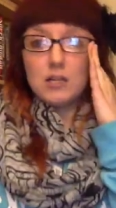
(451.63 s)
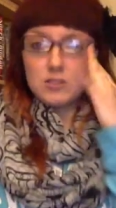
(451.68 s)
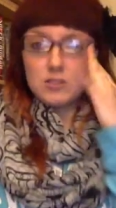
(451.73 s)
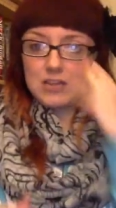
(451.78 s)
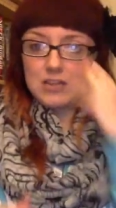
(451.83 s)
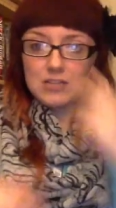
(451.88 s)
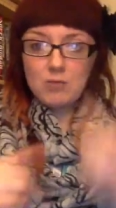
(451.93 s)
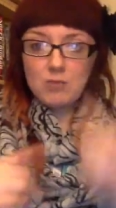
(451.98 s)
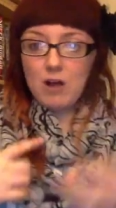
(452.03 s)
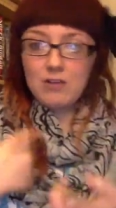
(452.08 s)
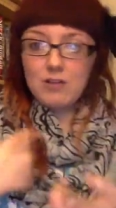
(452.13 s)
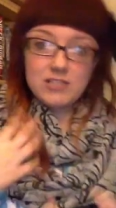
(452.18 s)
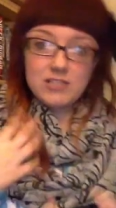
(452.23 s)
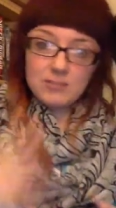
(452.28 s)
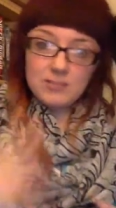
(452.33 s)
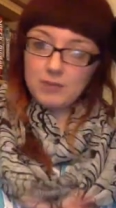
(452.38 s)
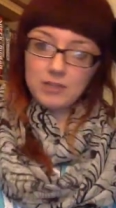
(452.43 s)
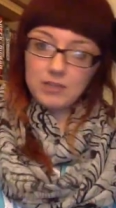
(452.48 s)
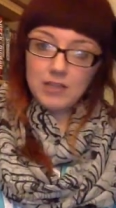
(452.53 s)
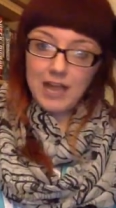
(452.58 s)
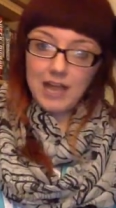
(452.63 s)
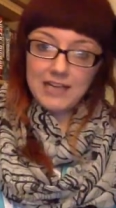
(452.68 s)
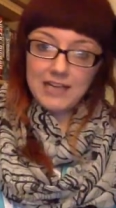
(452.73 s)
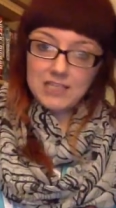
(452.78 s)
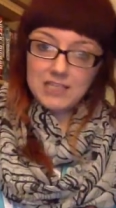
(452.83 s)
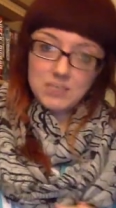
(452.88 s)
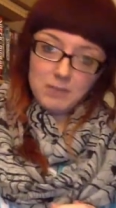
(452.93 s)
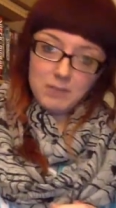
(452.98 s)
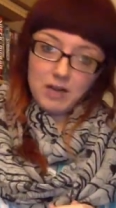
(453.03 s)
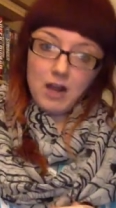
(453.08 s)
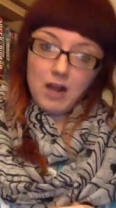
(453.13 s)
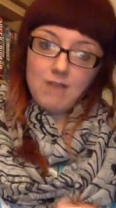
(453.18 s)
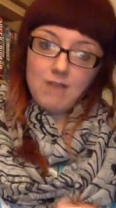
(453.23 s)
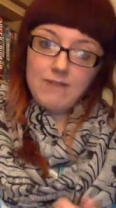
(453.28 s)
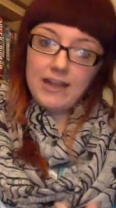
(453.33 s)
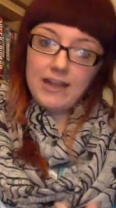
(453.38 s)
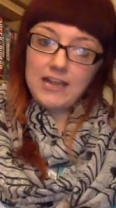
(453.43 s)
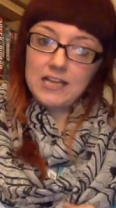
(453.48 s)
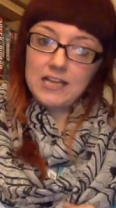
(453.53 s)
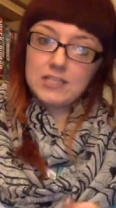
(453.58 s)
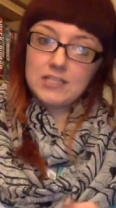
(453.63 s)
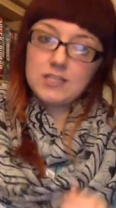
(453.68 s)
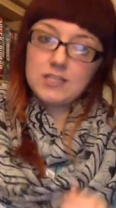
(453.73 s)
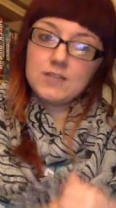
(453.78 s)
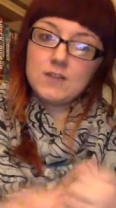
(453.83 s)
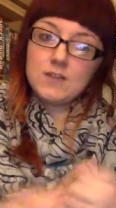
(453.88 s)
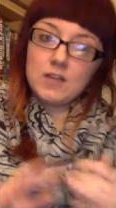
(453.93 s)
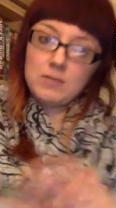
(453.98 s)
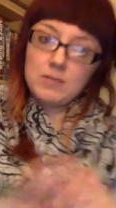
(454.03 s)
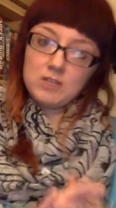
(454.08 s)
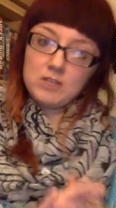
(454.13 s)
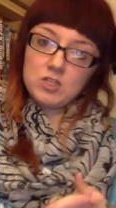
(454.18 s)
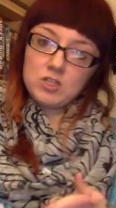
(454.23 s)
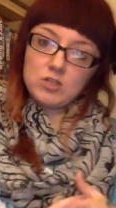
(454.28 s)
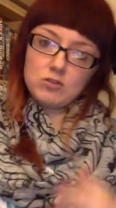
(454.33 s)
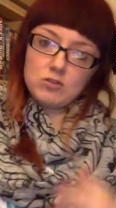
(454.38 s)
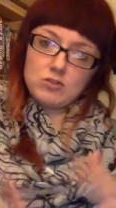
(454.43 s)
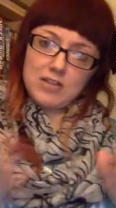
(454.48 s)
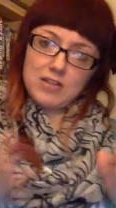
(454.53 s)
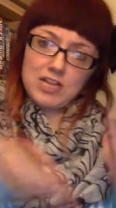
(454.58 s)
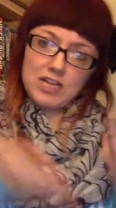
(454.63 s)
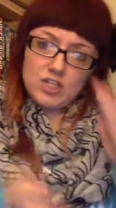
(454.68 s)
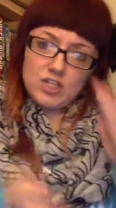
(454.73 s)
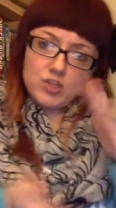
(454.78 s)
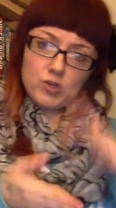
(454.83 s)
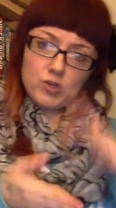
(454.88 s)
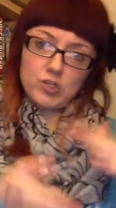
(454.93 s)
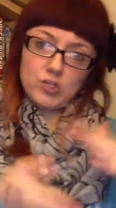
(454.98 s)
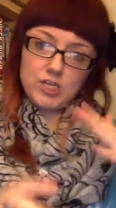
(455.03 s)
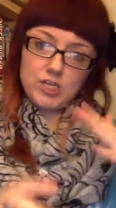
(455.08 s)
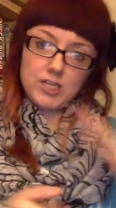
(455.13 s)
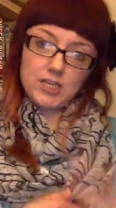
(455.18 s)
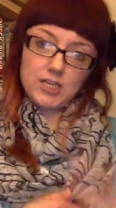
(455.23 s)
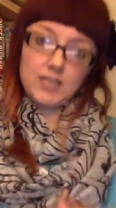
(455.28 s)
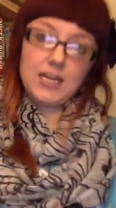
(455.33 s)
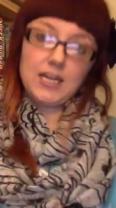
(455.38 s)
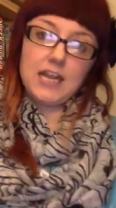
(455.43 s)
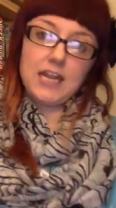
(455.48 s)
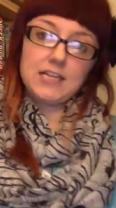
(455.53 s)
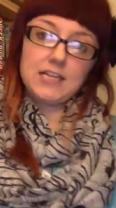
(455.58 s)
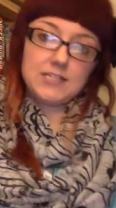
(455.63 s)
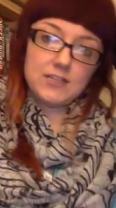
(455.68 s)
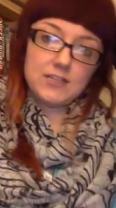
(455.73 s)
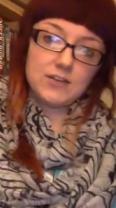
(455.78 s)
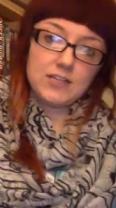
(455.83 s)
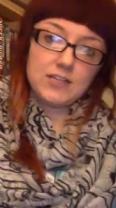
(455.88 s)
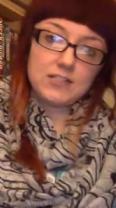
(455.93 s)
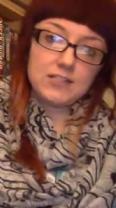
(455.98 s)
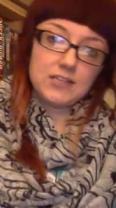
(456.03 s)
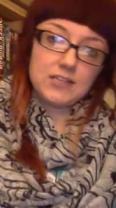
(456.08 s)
As well as the Bloodline spinoff and the Succubus / Georgina Kincaid series.